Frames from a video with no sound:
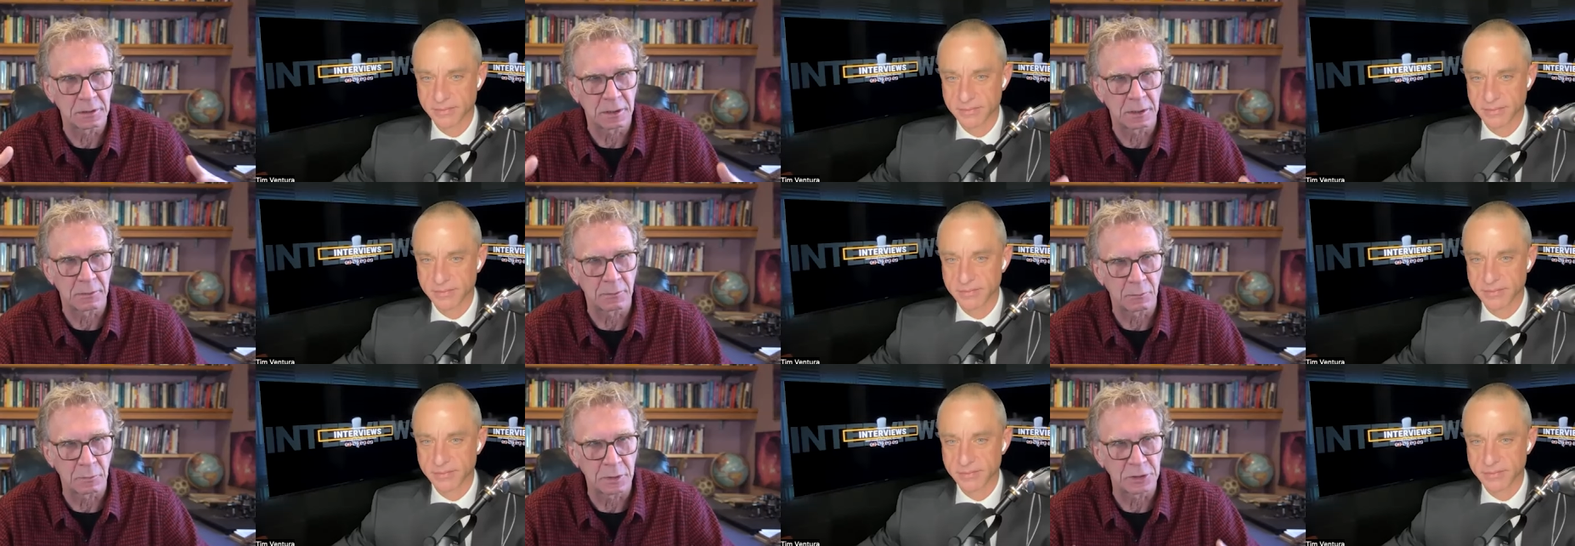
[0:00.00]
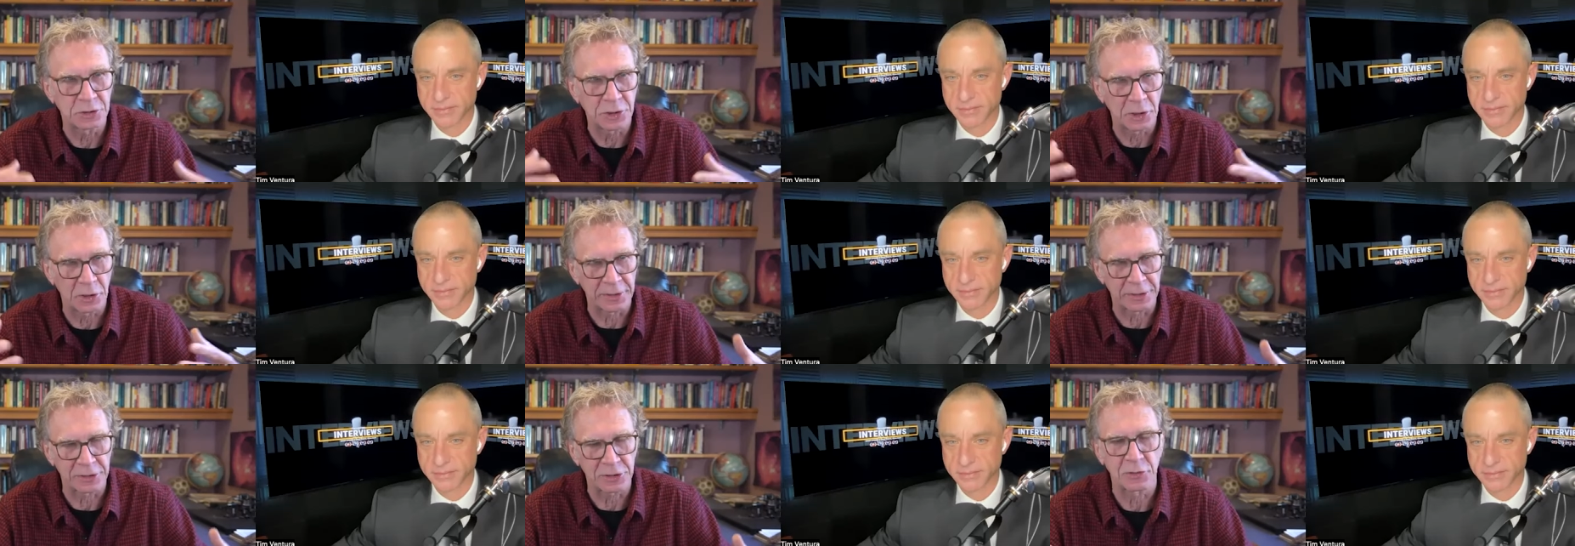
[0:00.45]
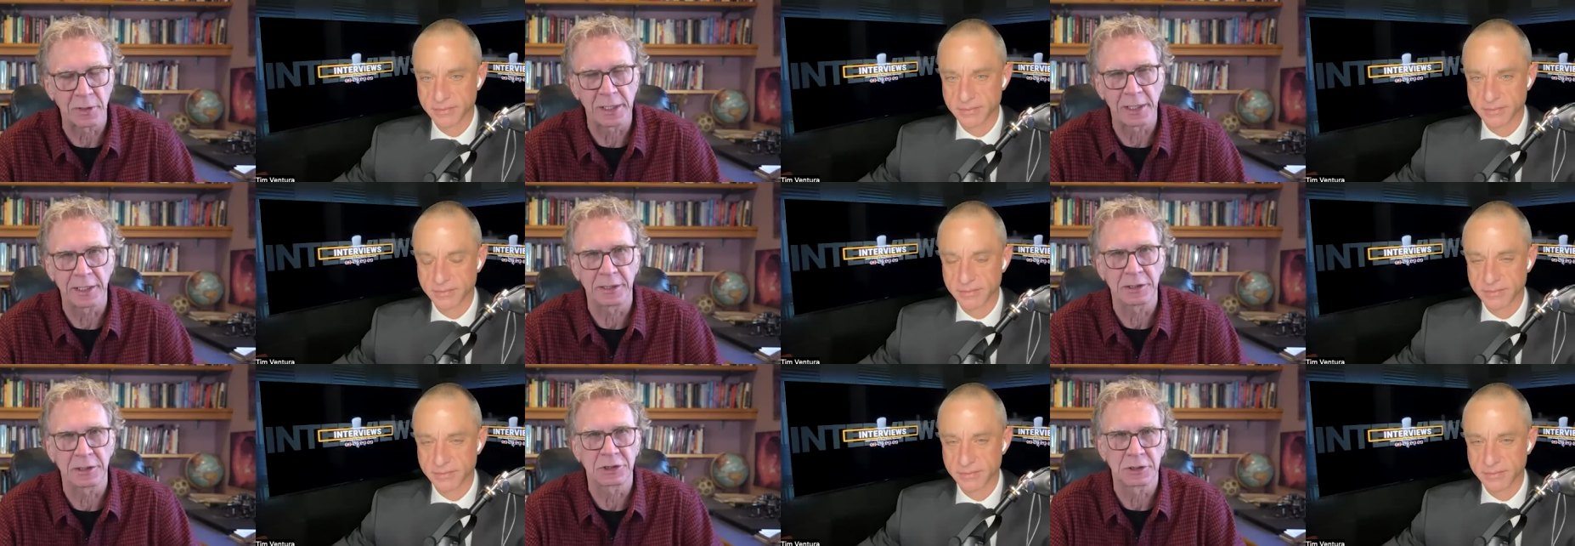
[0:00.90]
Speaker 1: and resilience
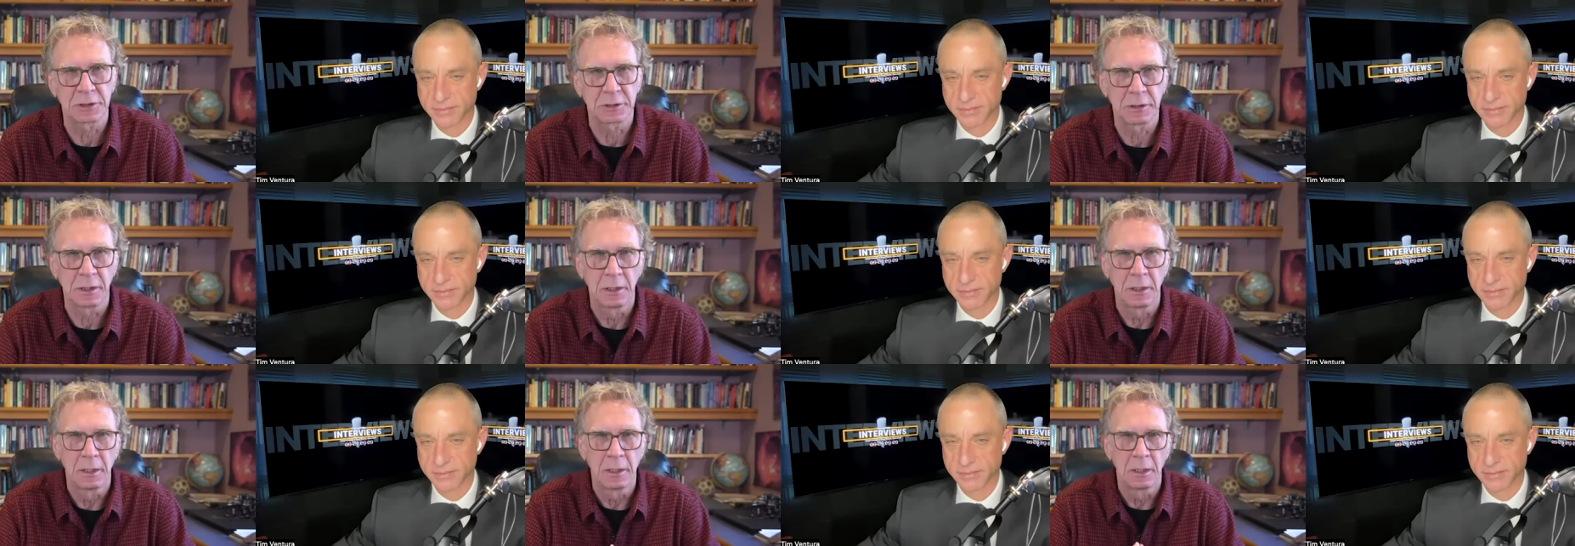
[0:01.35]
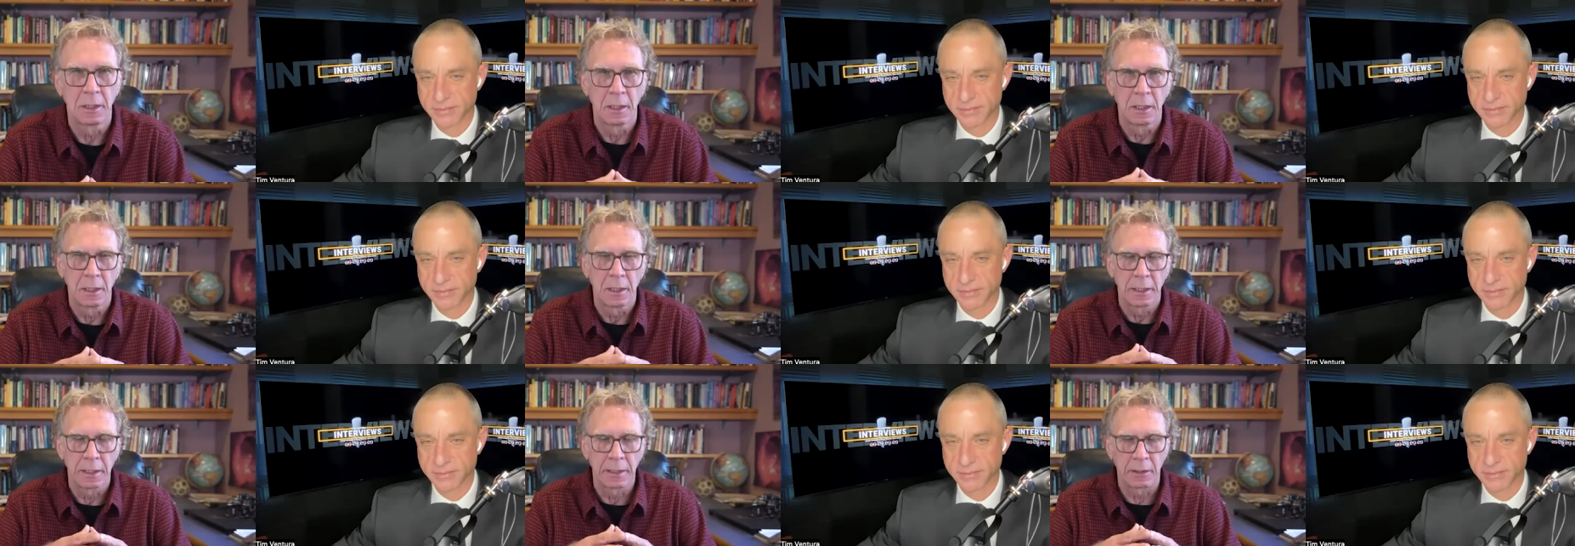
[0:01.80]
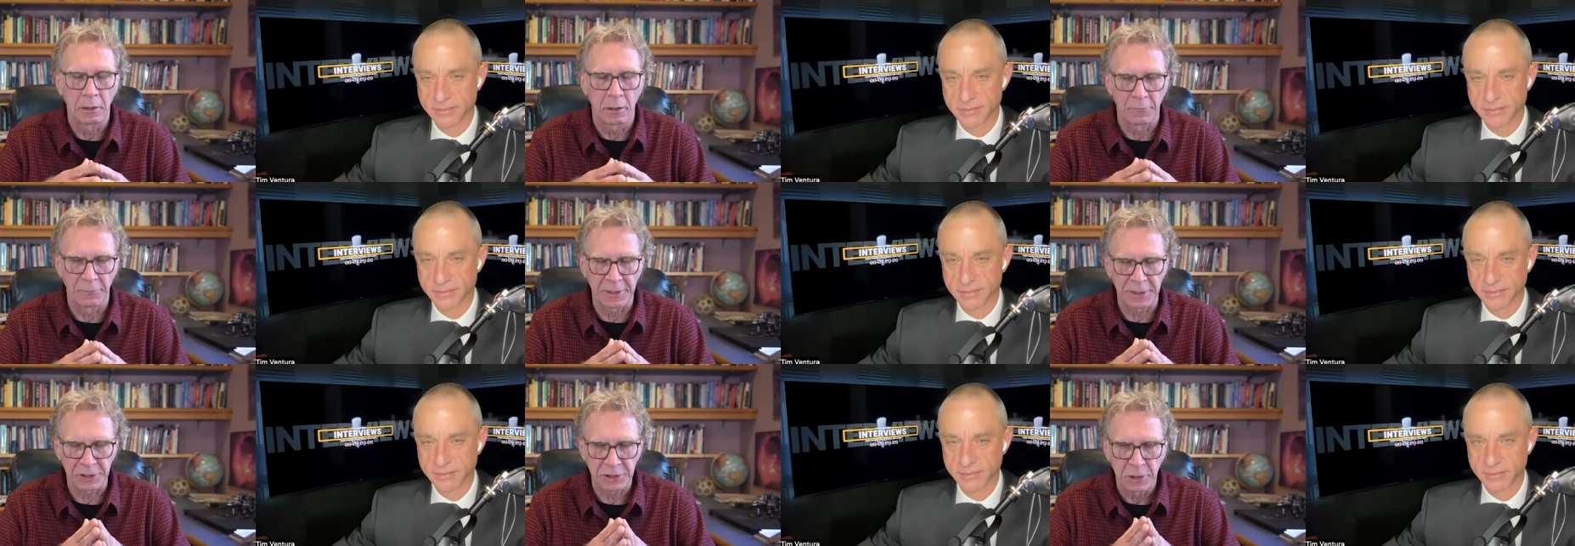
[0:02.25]
trainings and and all
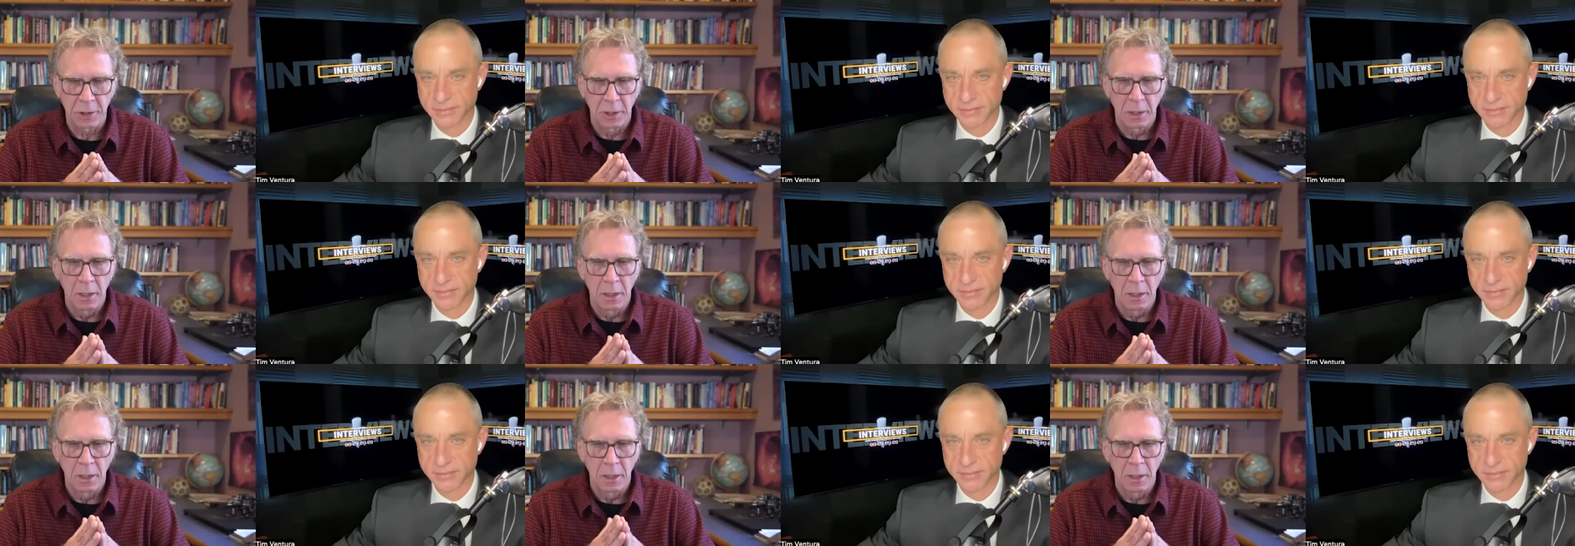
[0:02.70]
this